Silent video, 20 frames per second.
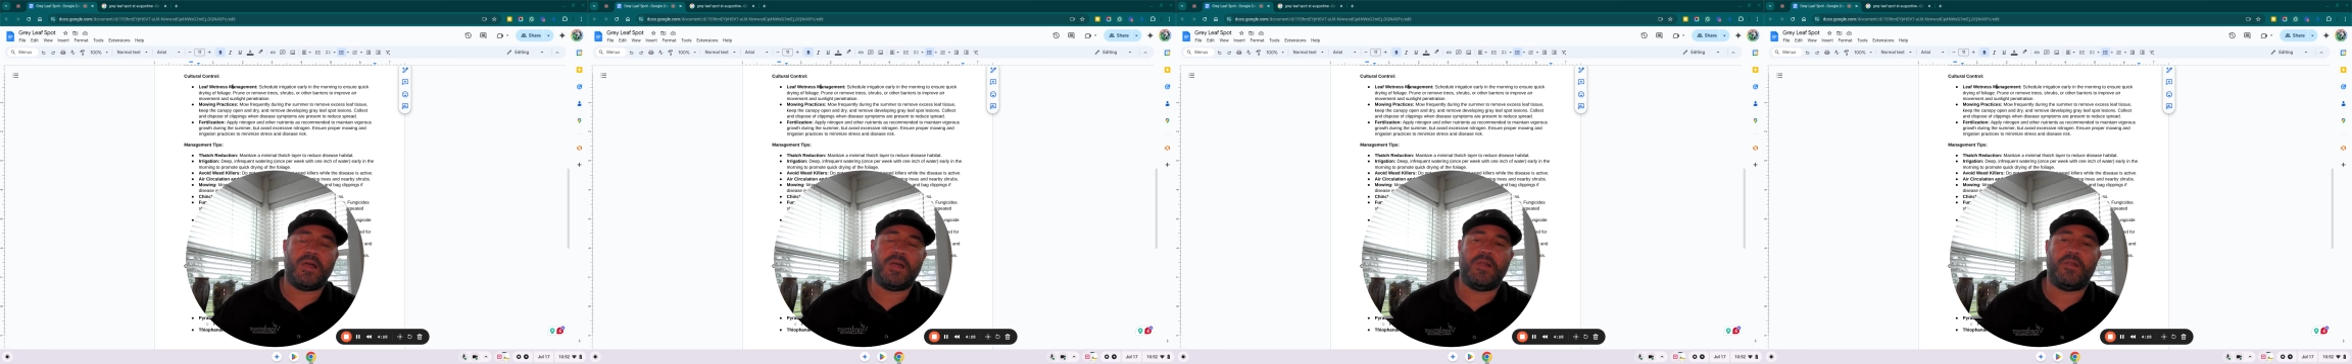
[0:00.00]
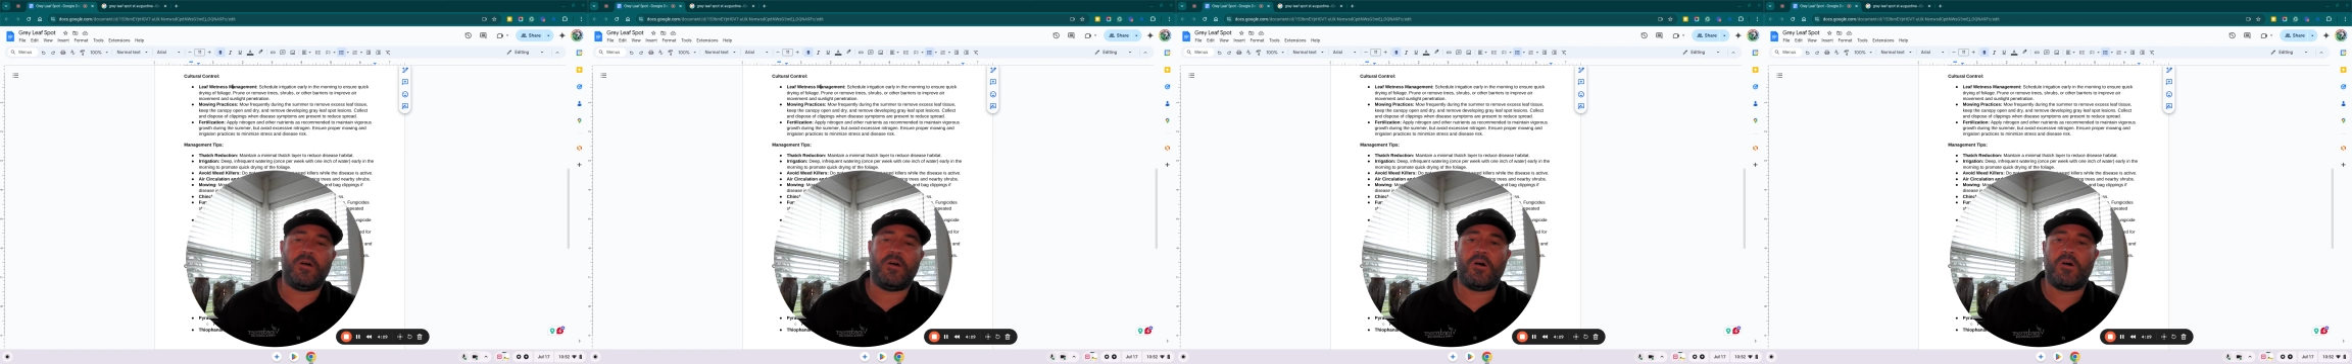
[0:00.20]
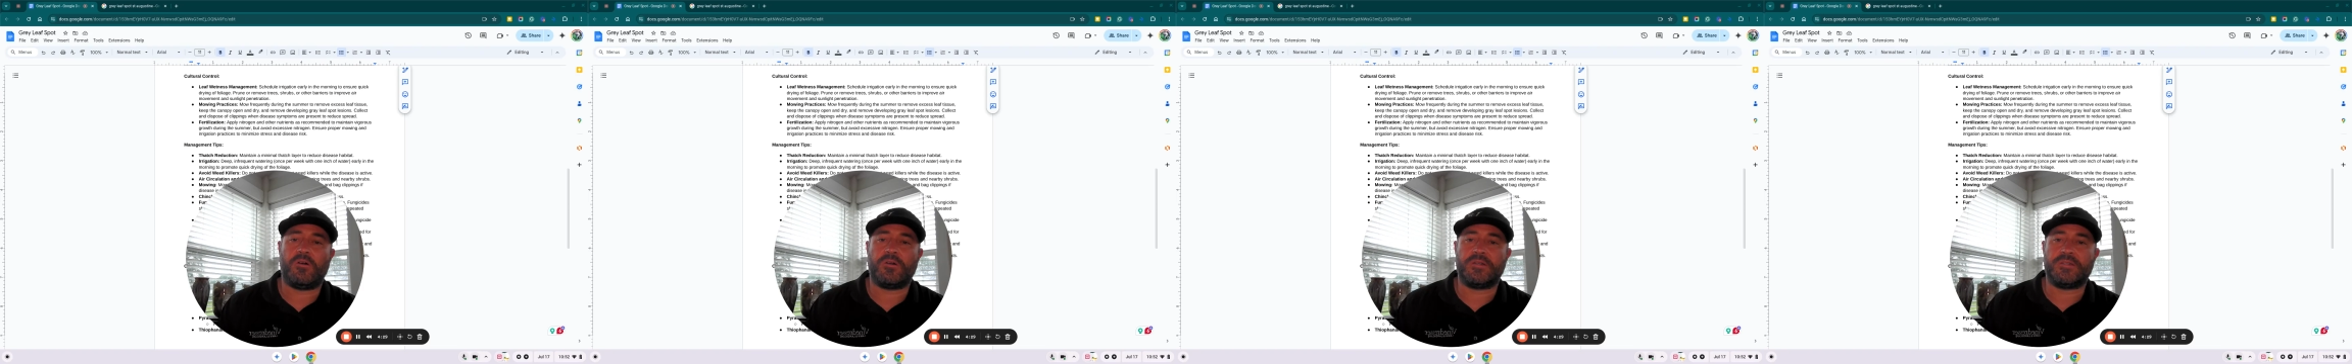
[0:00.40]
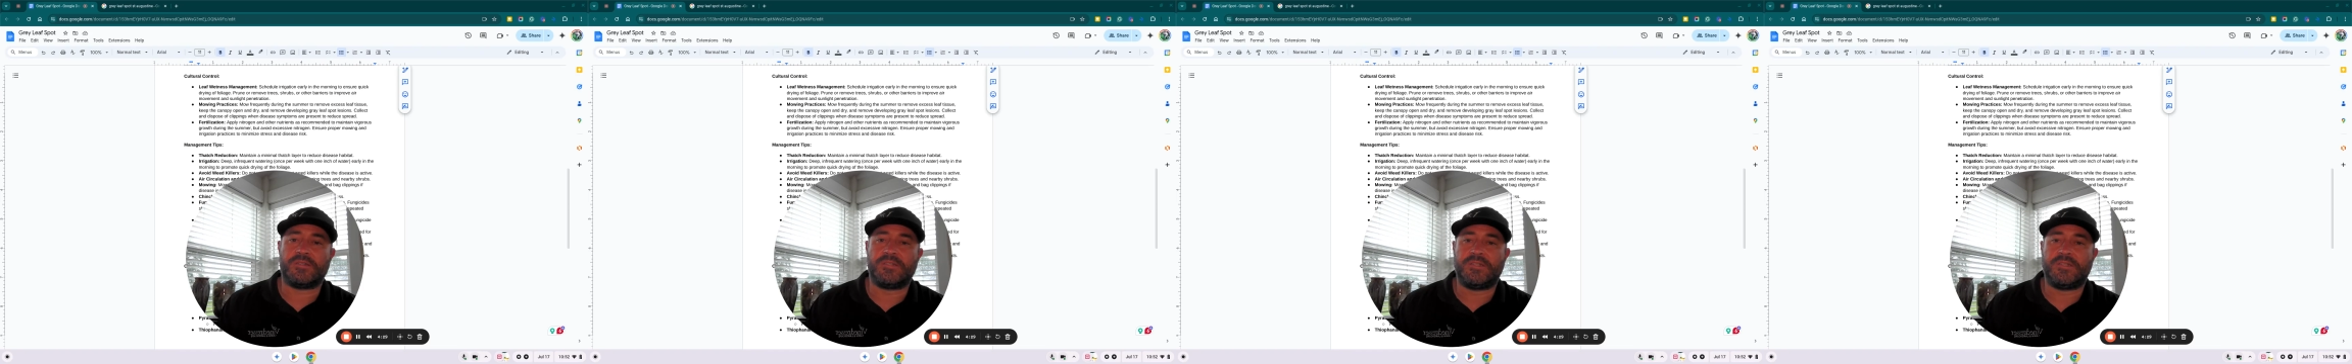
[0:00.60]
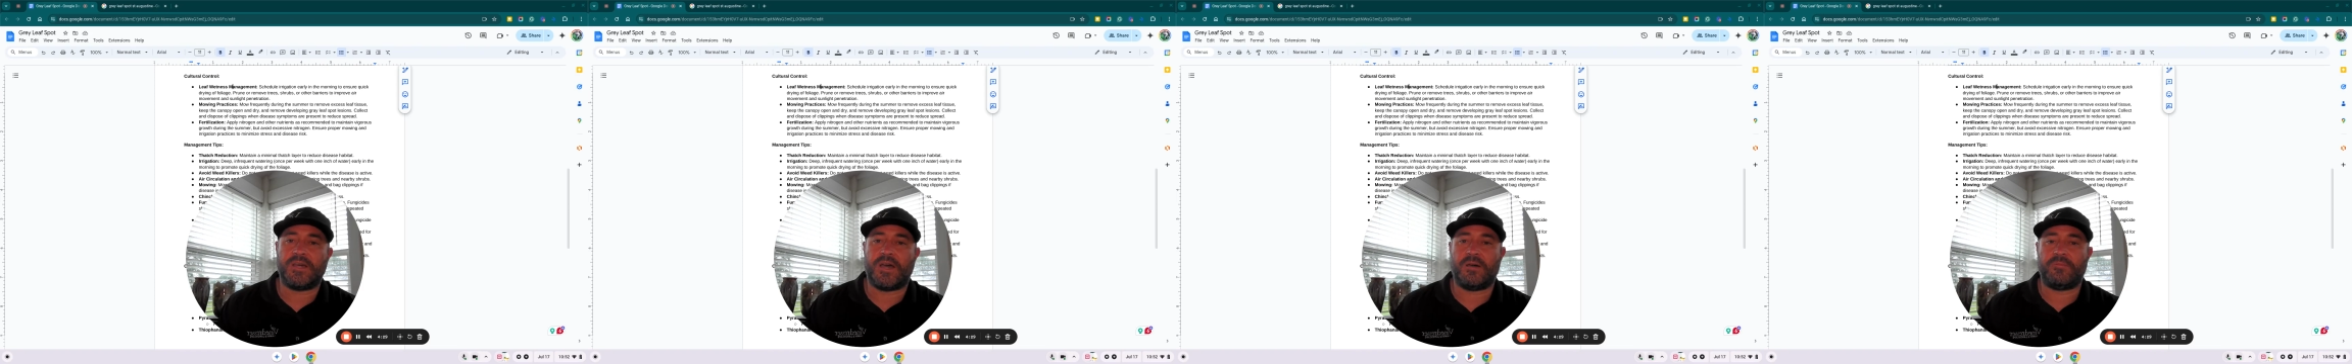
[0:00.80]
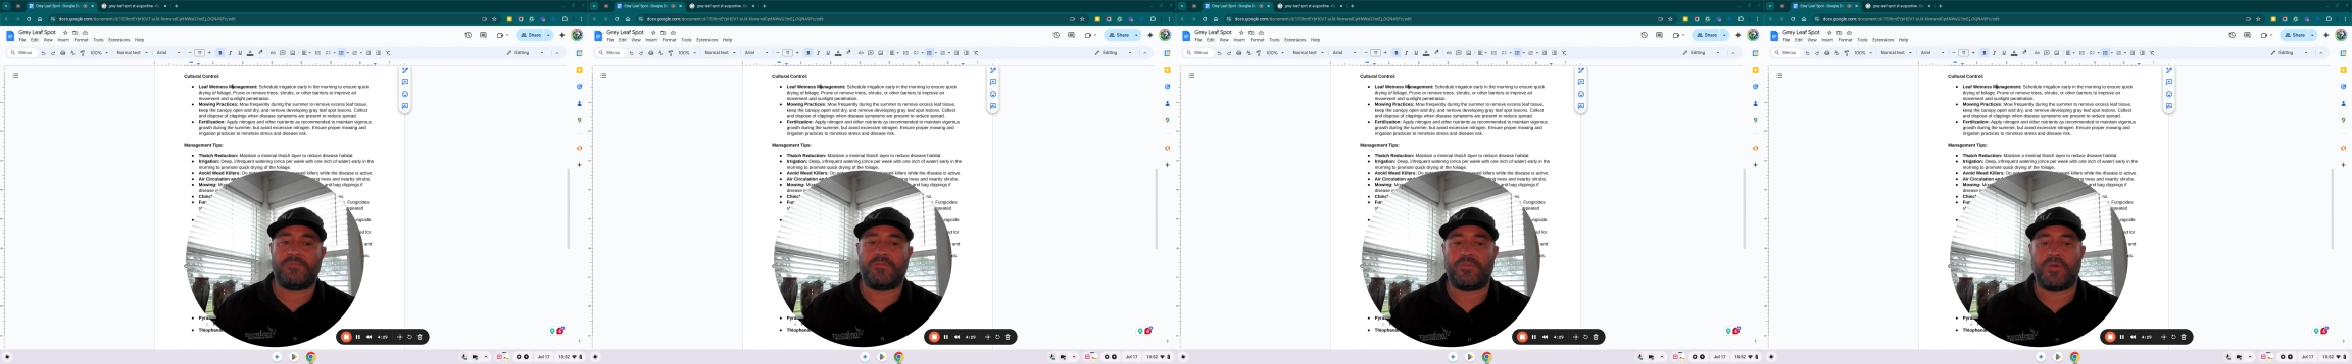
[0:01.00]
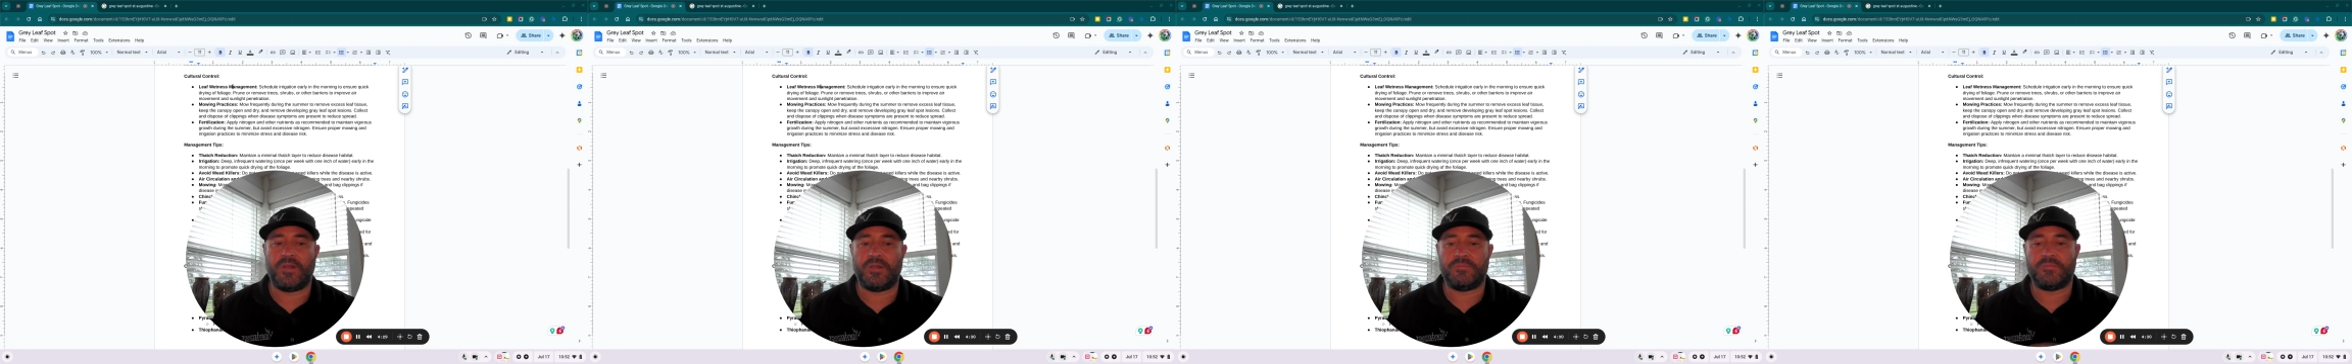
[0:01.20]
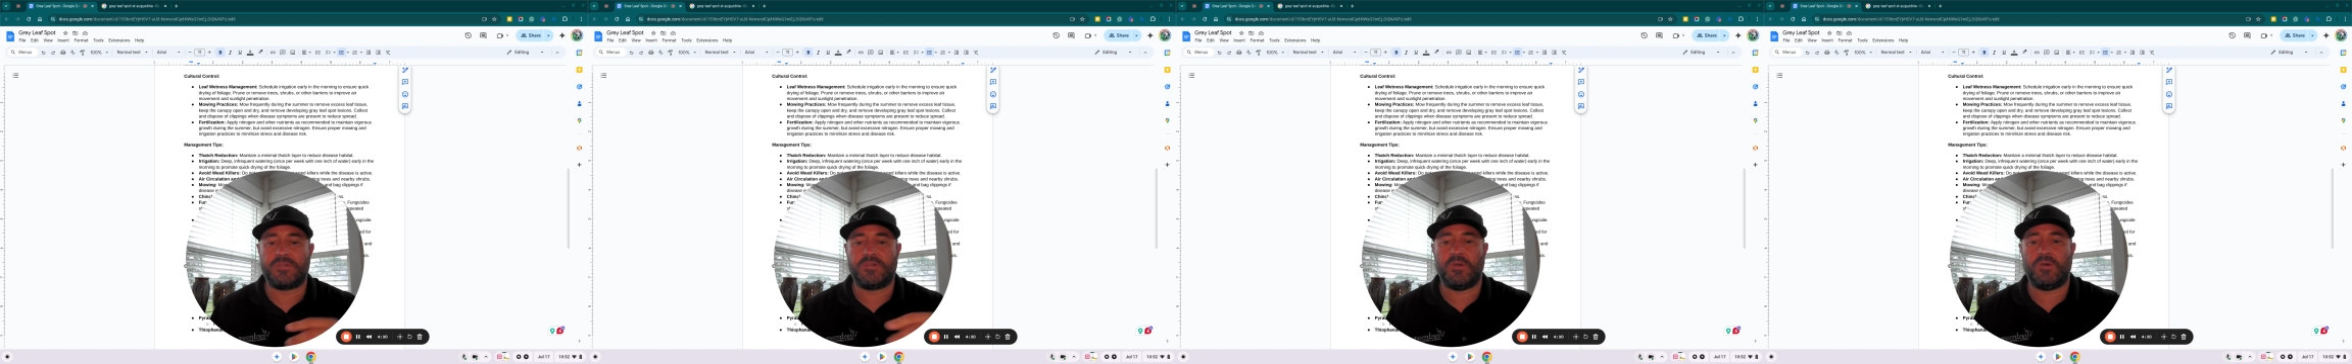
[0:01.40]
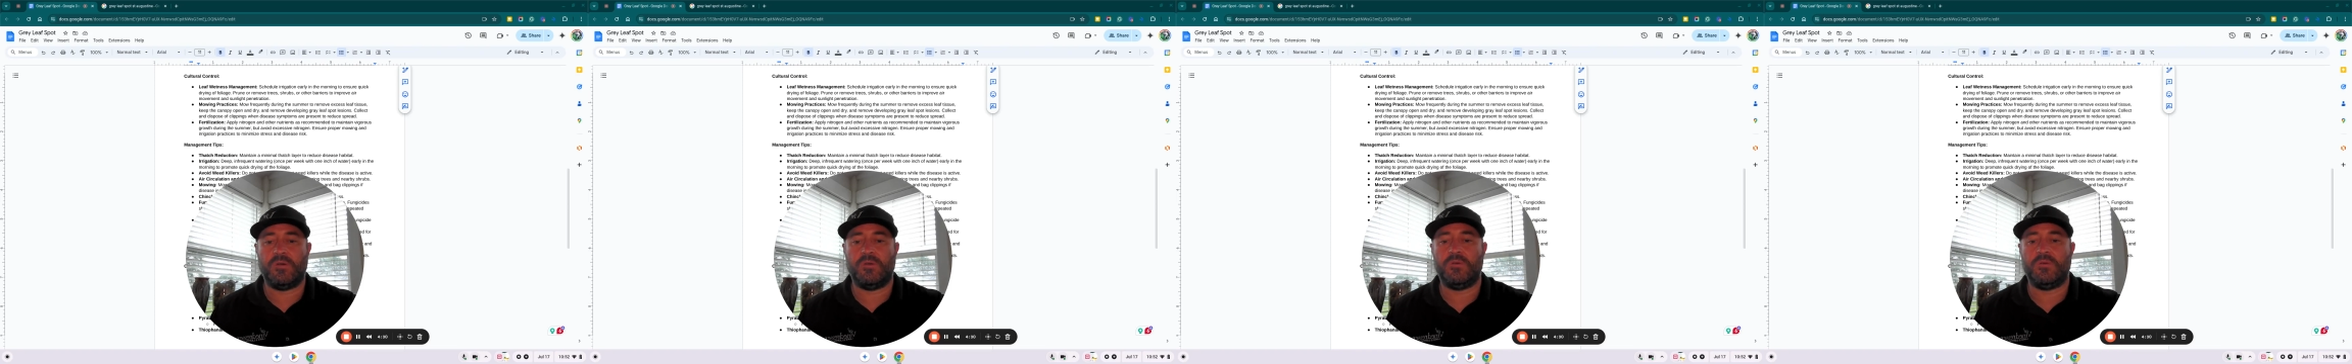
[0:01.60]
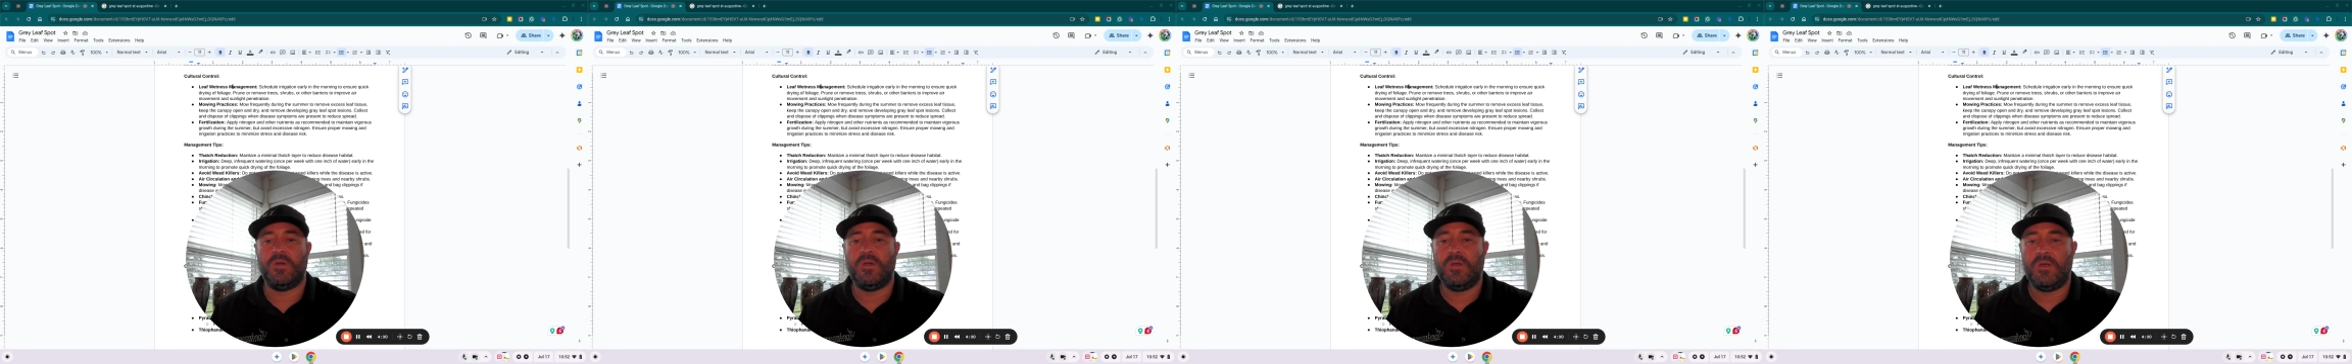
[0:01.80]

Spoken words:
and August time frame. So